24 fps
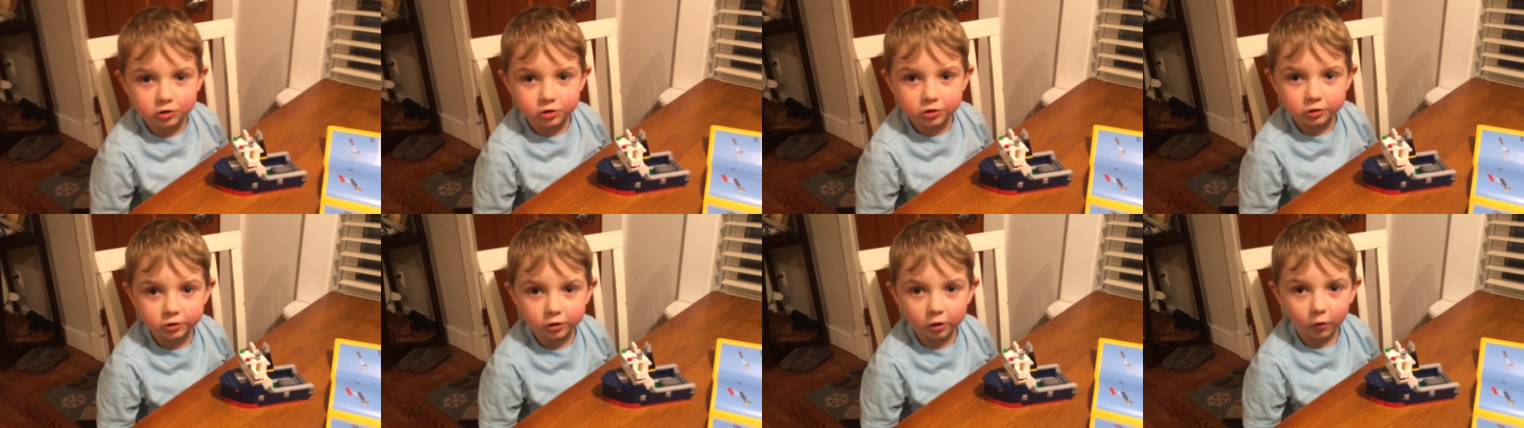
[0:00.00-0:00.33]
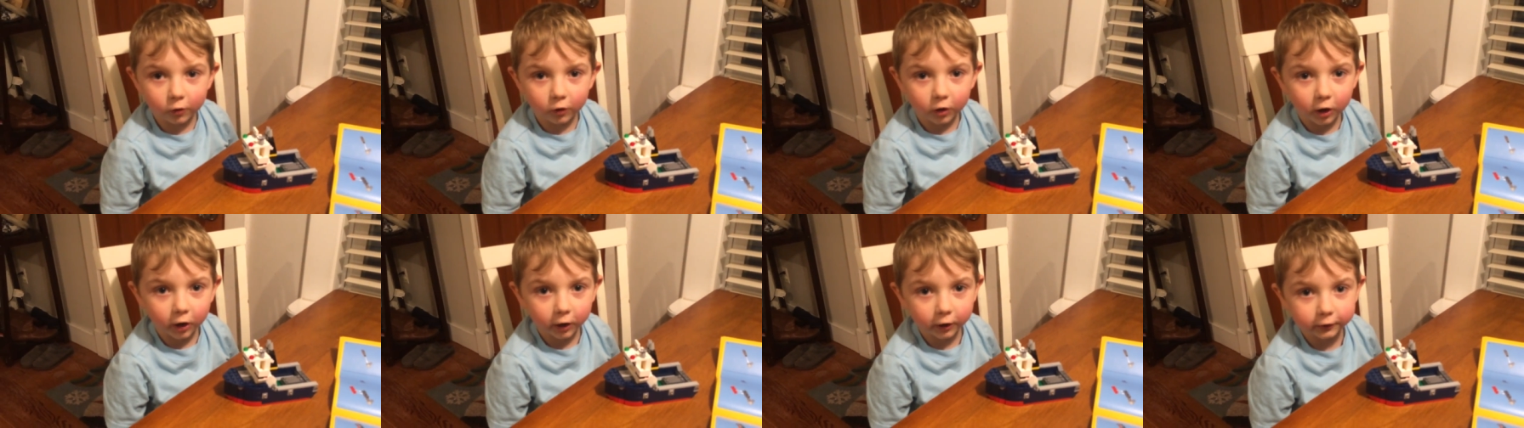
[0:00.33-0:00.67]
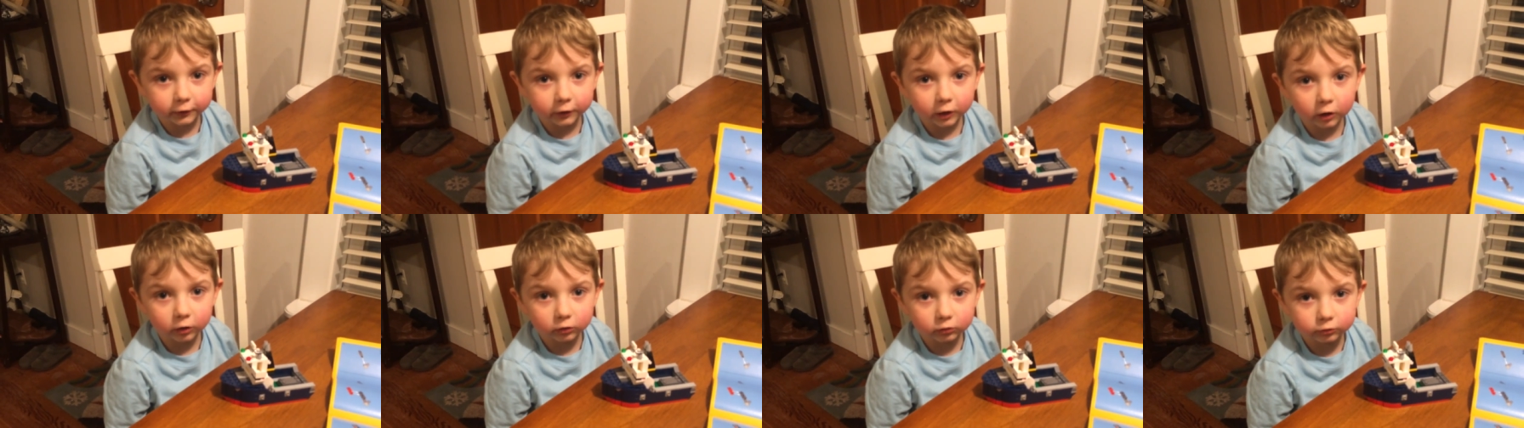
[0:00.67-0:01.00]
snow
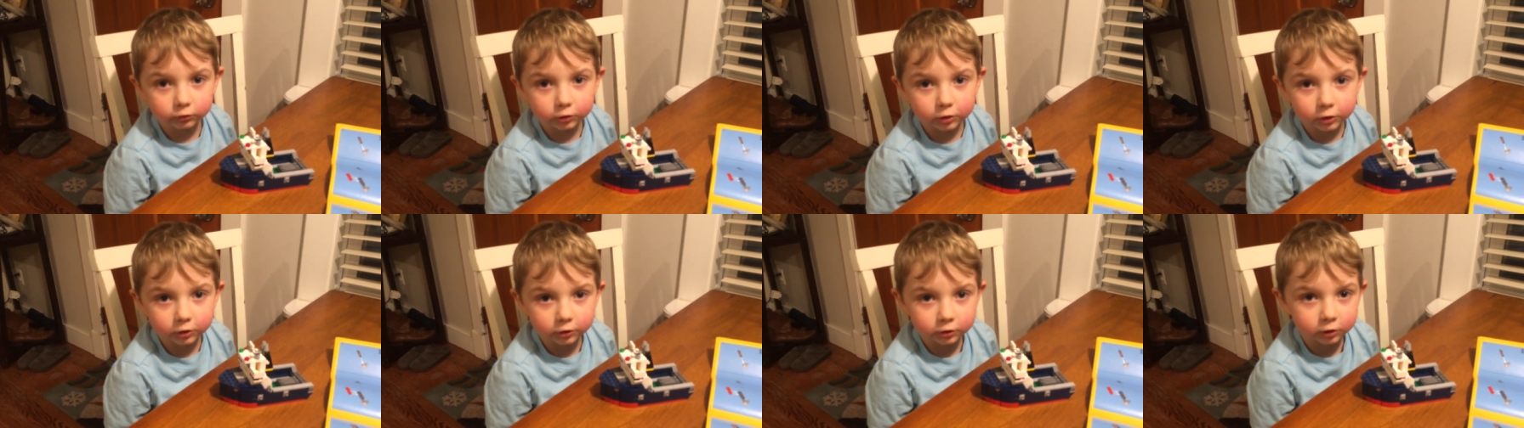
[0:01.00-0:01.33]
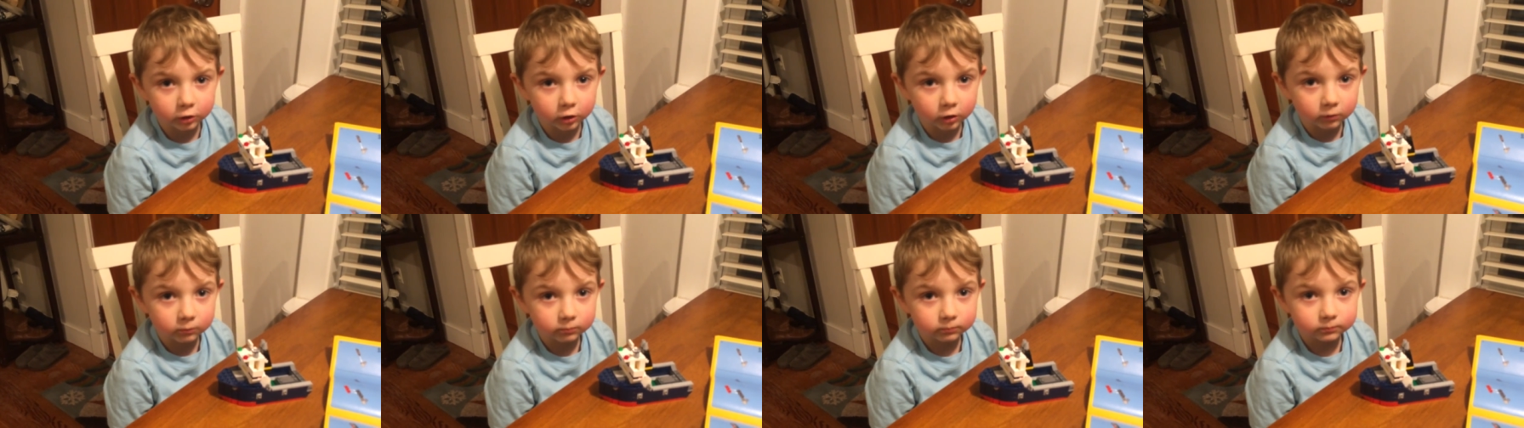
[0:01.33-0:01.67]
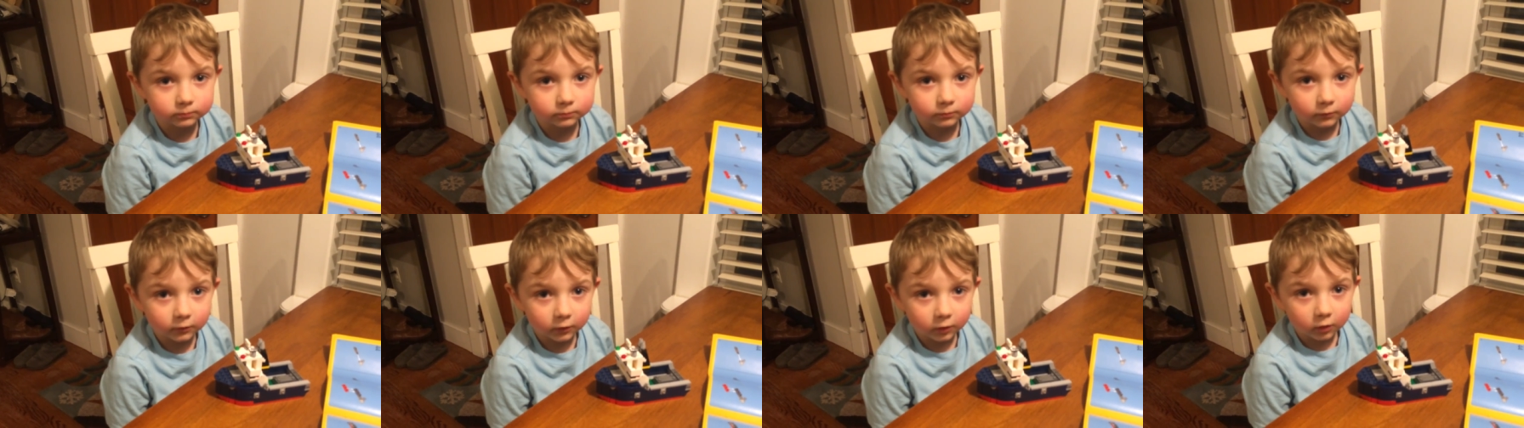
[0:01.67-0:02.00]
hideout, did you?
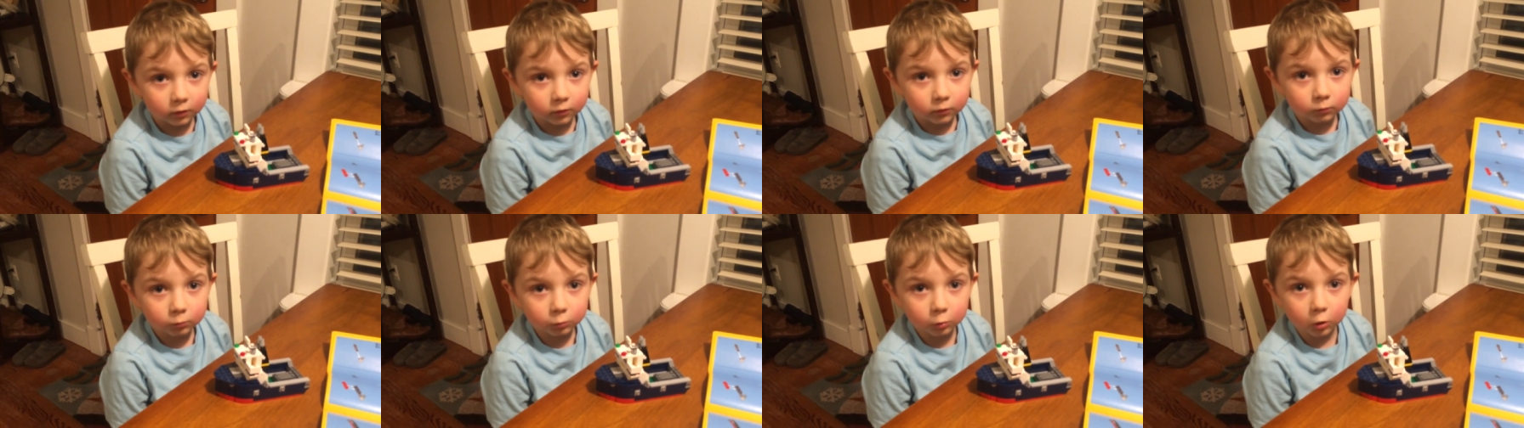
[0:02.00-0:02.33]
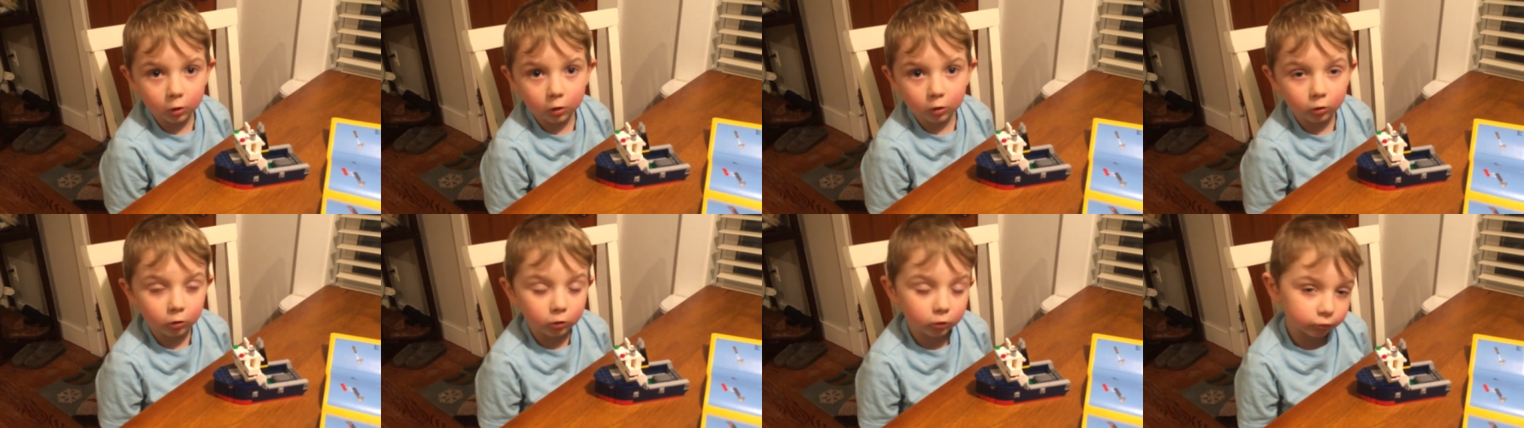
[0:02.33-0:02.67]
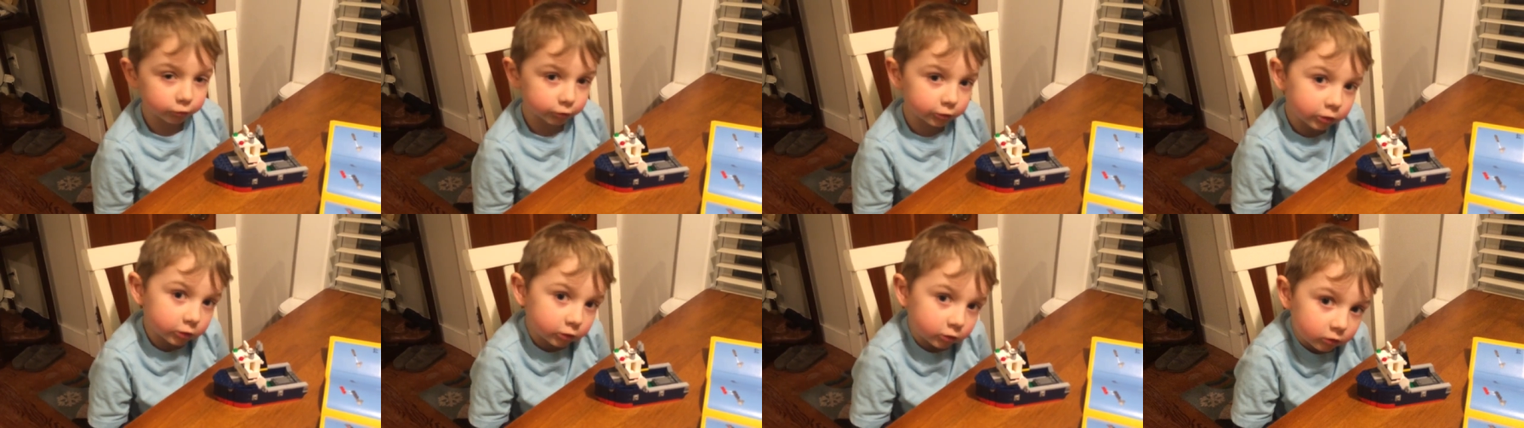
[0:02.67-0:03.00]

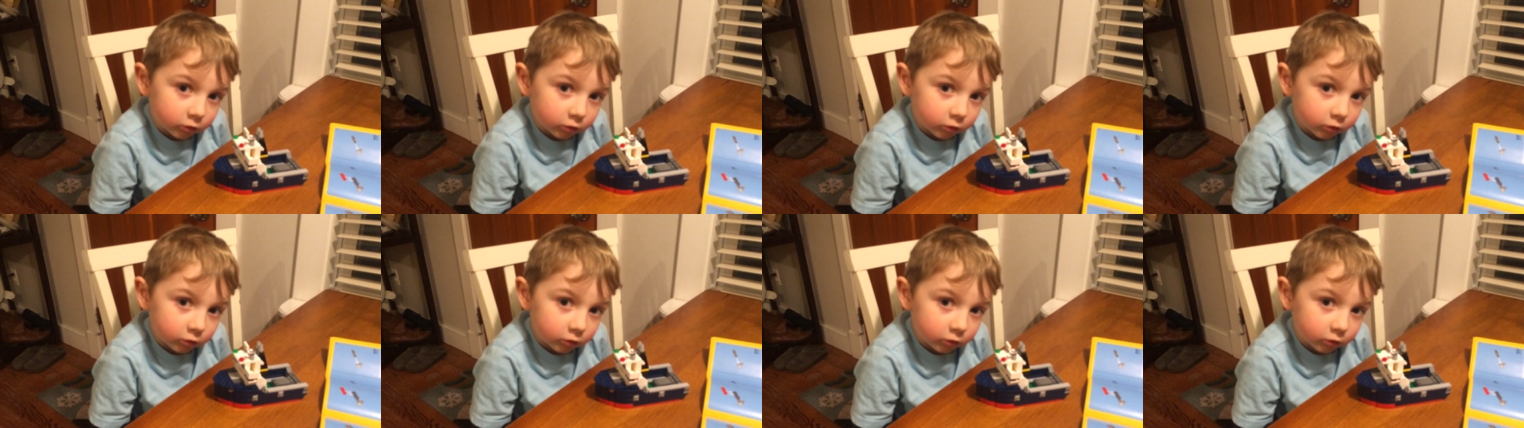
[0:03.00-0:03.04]
Well,